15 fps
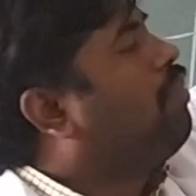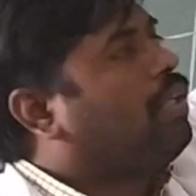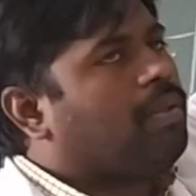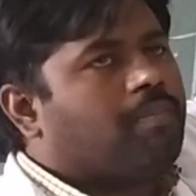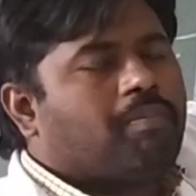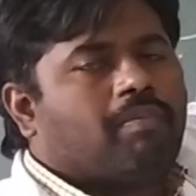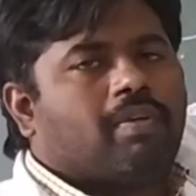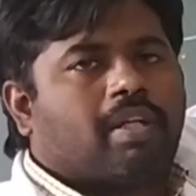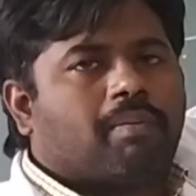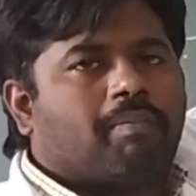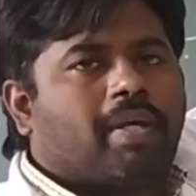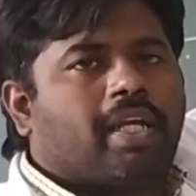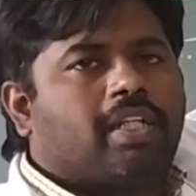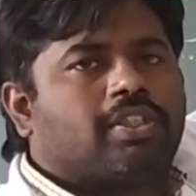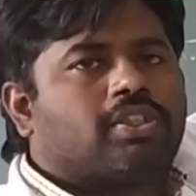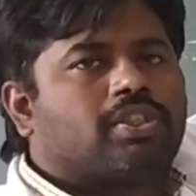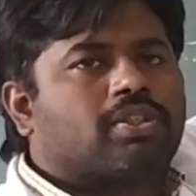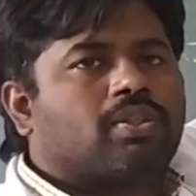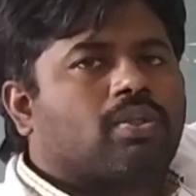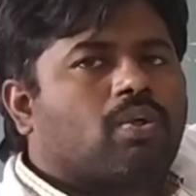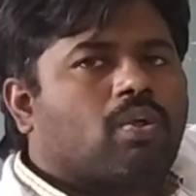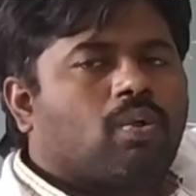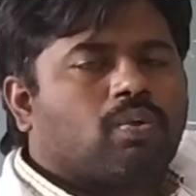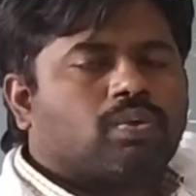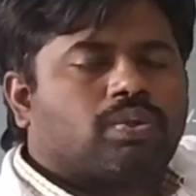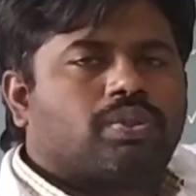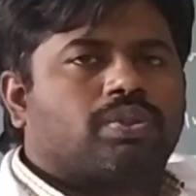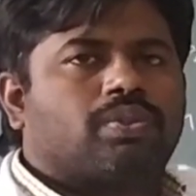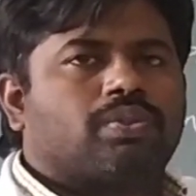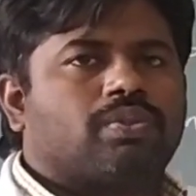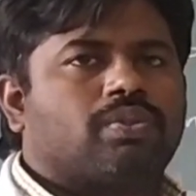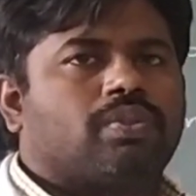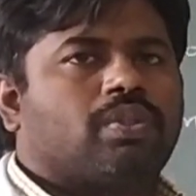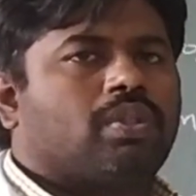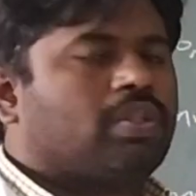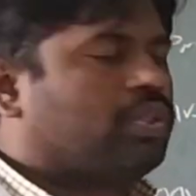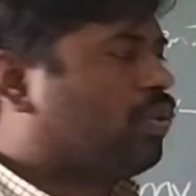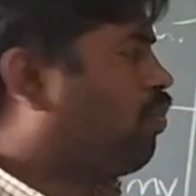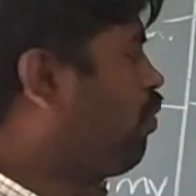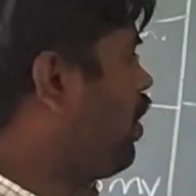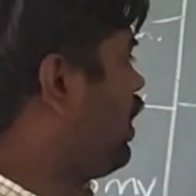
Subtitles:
will remains closed. So